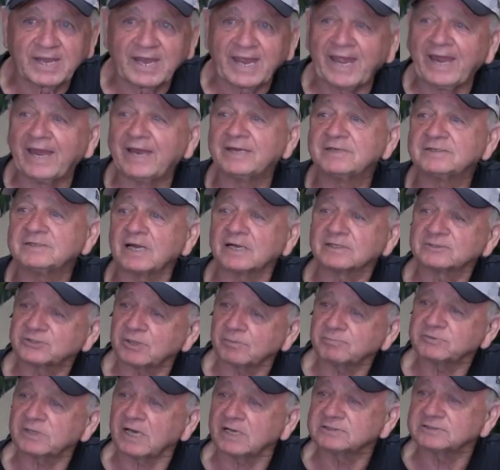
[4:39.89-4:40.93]
And
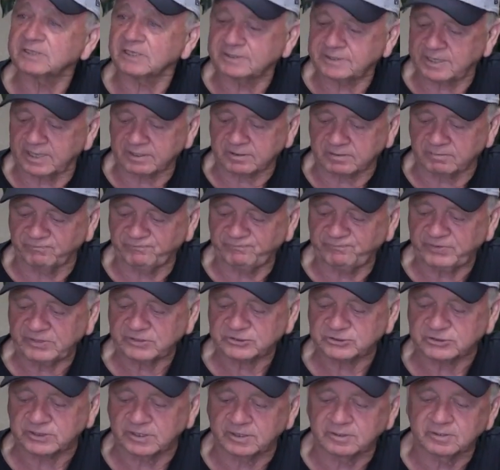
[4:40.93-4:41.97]
sometimes I take them
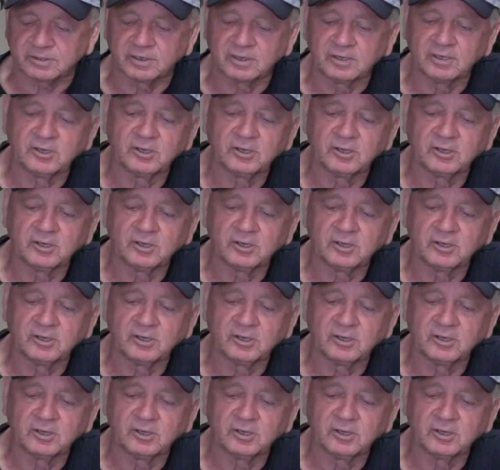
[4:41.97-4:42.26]
fishing